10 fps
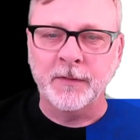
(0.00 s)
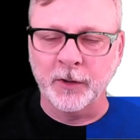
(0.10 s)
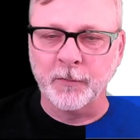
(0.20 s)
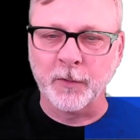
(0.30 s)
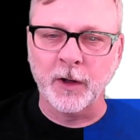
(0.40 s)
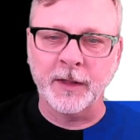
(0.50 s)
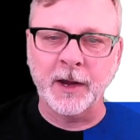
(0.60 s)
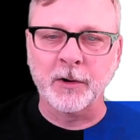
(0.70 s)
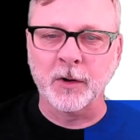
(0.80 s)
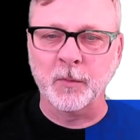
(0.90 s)
the overall
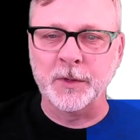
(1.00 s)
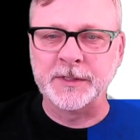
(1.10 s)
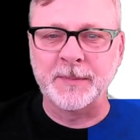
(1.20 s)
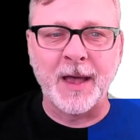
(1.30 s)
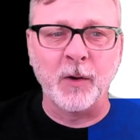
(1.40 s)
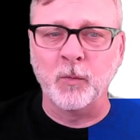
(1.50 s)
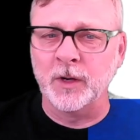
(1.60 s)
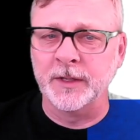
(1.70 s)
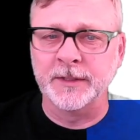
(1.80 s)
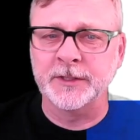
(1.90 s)
error was about
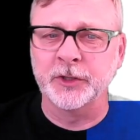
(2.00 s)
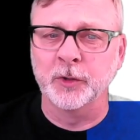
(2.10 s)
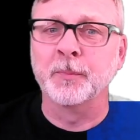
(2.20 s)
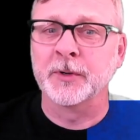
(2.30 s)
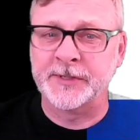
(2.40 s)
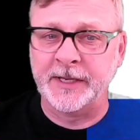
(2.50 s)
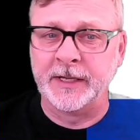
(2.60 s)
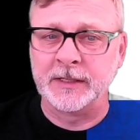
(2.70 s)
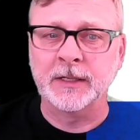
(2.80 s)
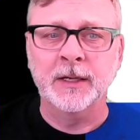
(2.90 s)
1 to
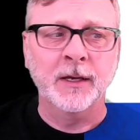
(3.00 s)
2%.